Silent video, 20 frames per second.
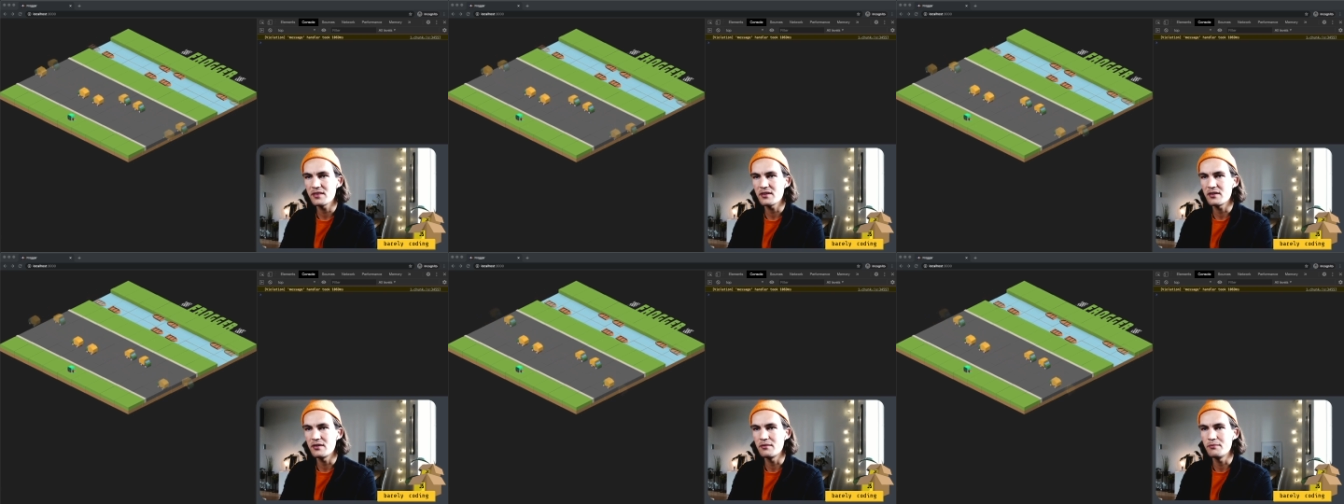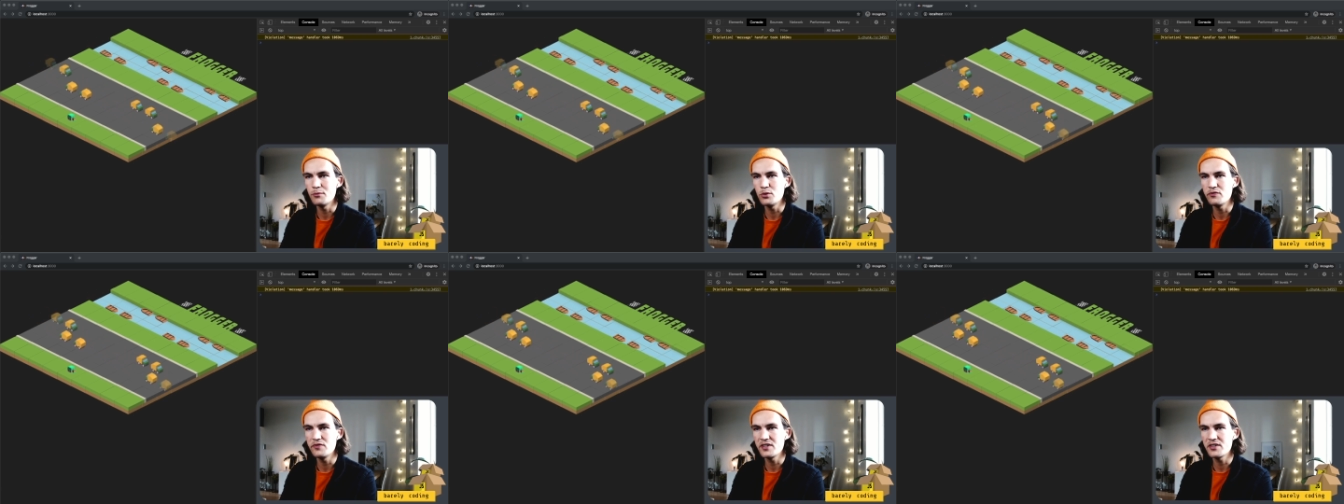our
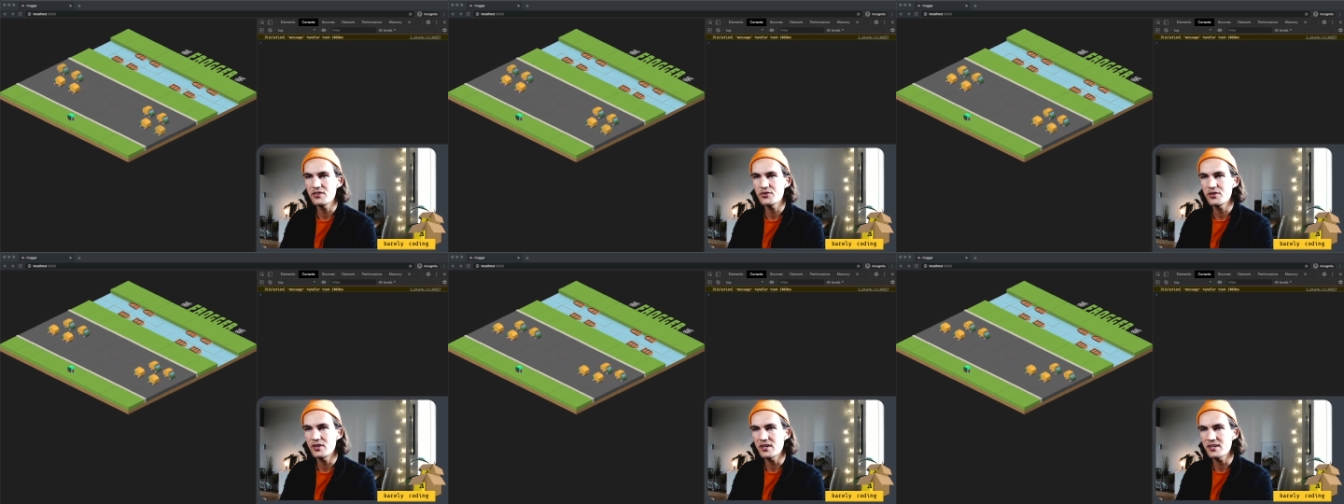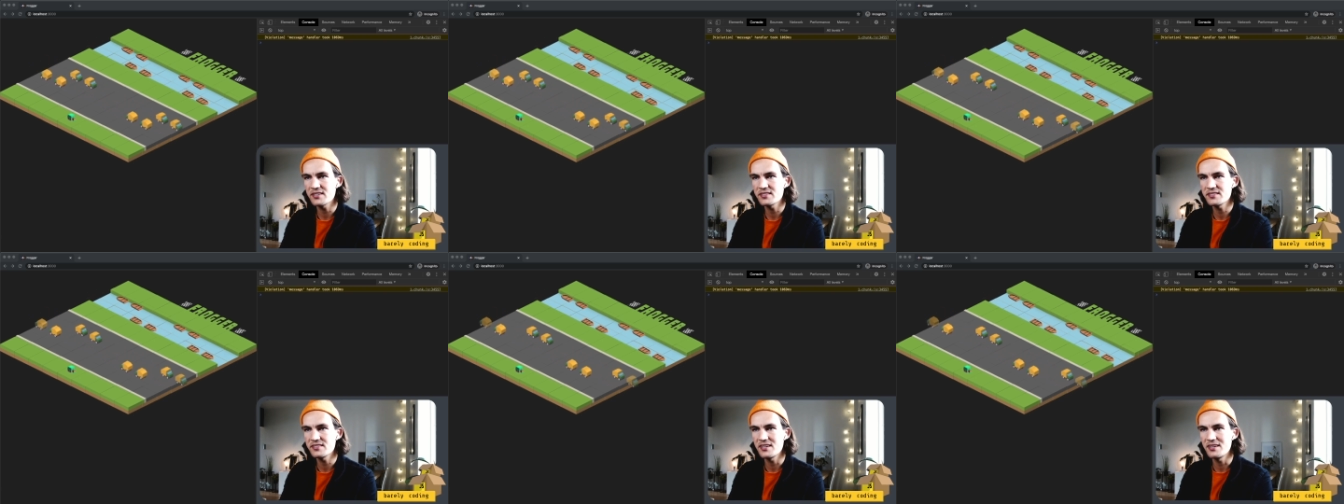moving
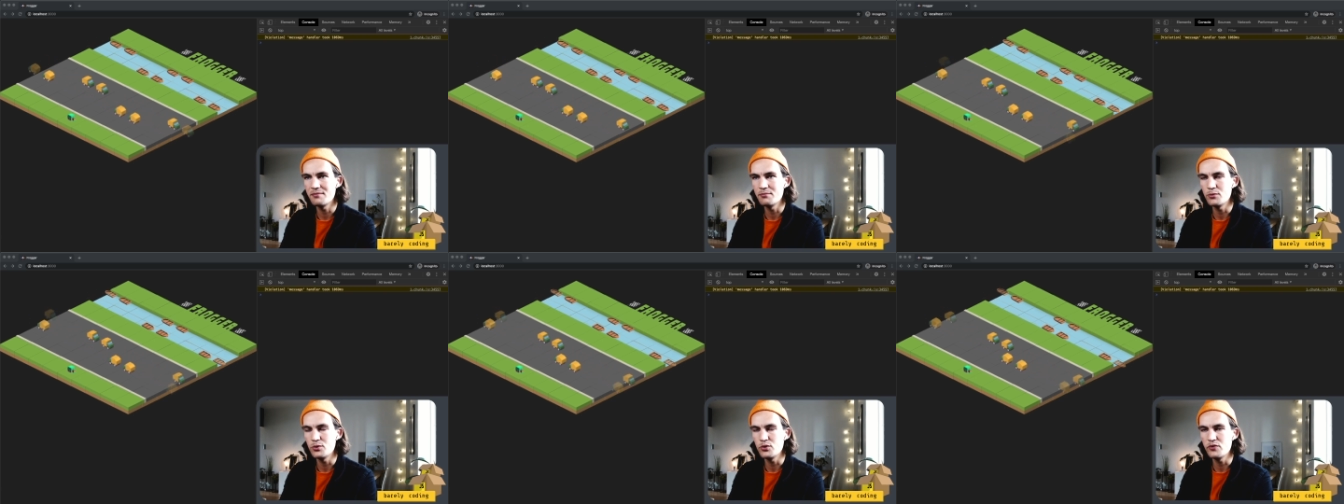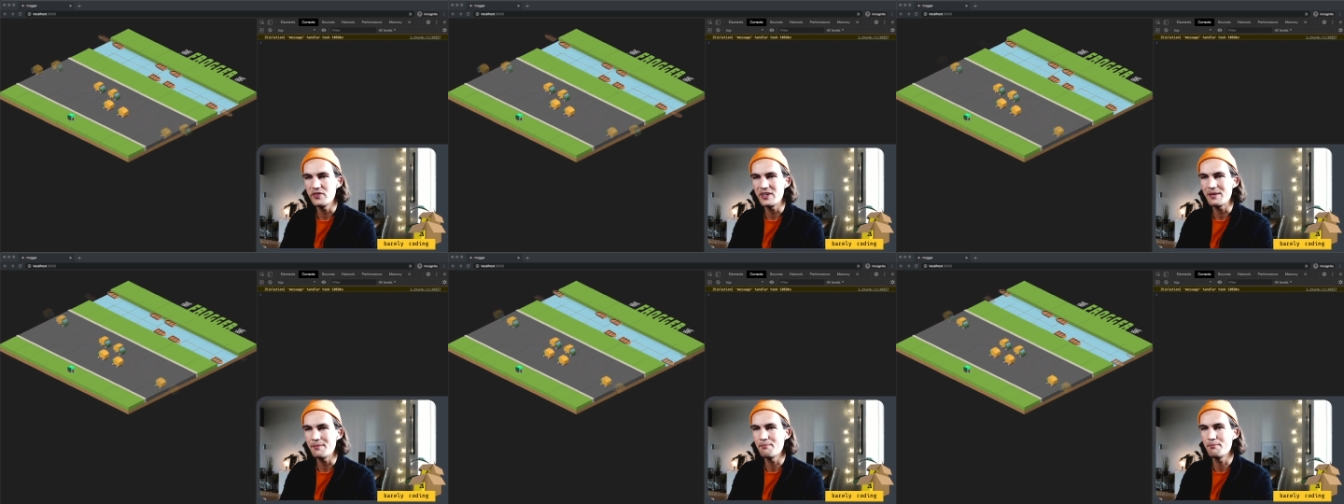trucks and
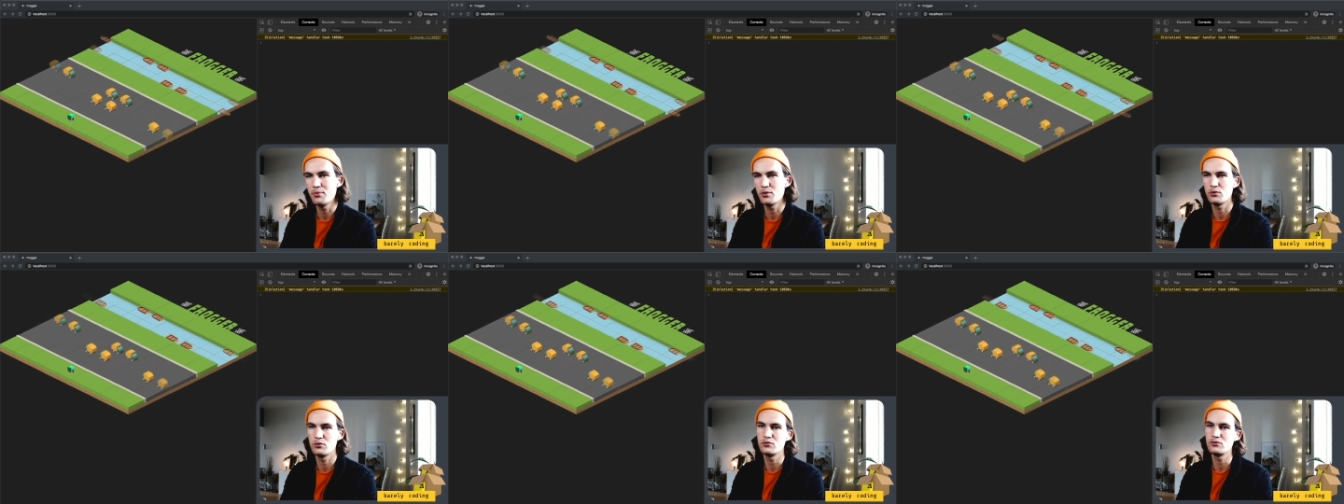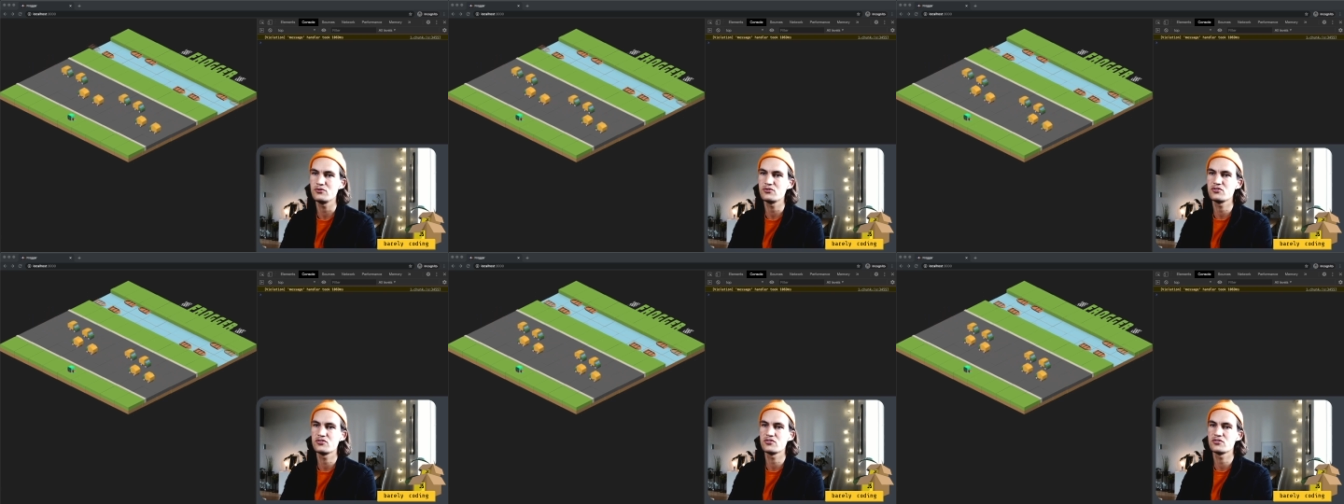moving
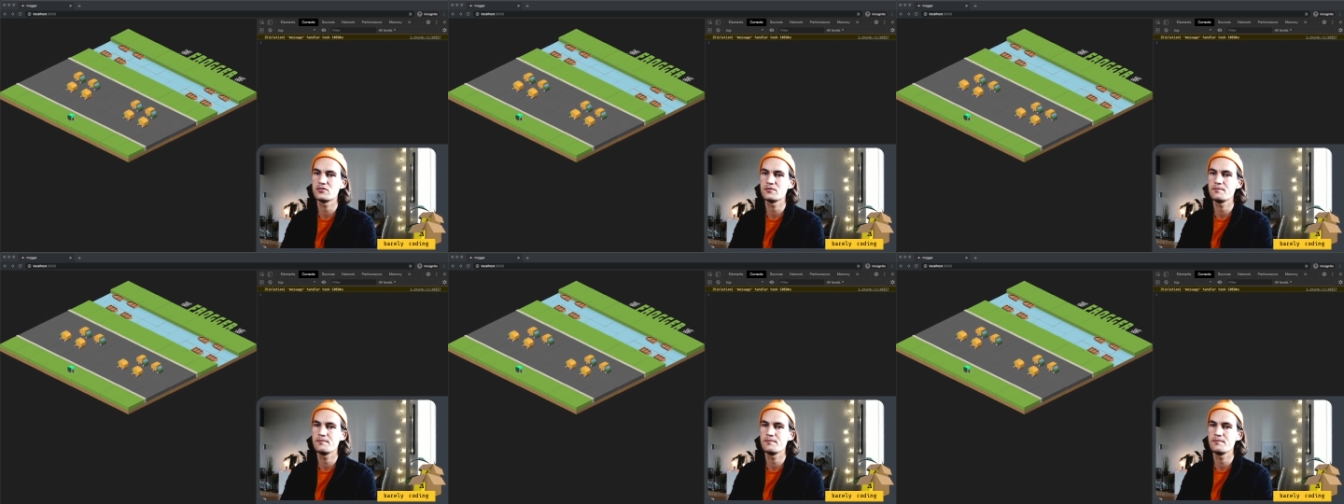boats.